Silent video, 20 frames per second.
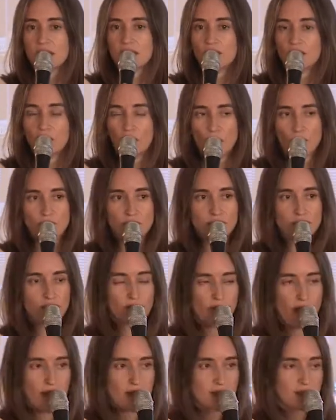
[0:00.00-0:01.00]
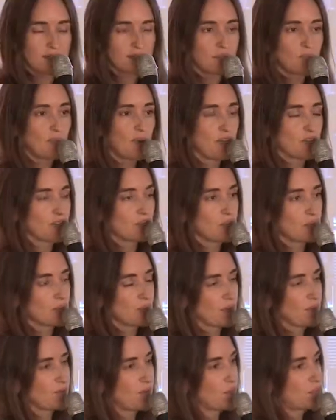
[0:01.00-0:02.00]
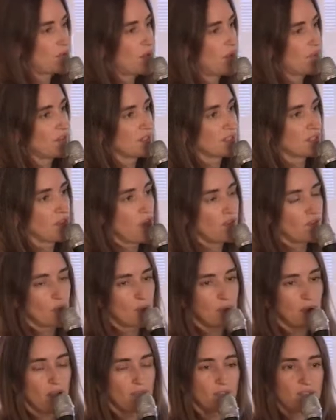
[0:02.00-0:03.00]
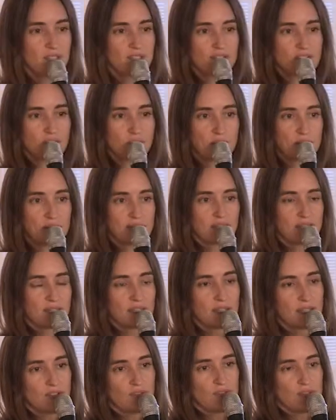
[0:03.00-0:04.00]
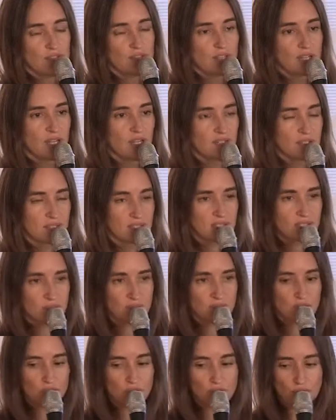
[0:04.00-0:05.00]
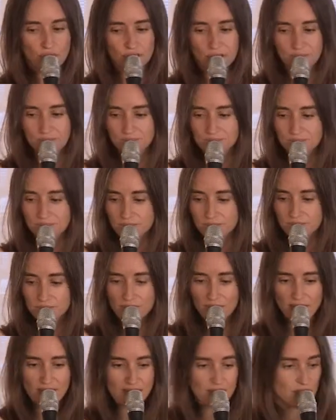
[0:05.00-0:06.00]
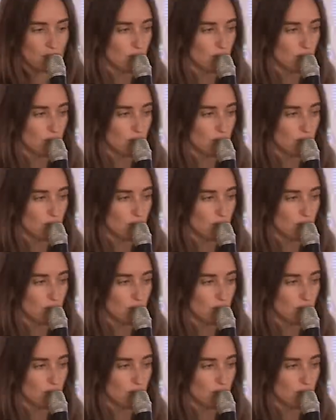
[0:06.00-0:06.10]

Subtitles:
loans, grants, partnerships with for-profits and not-for-profits that are building the innovation ecosystem in New York. And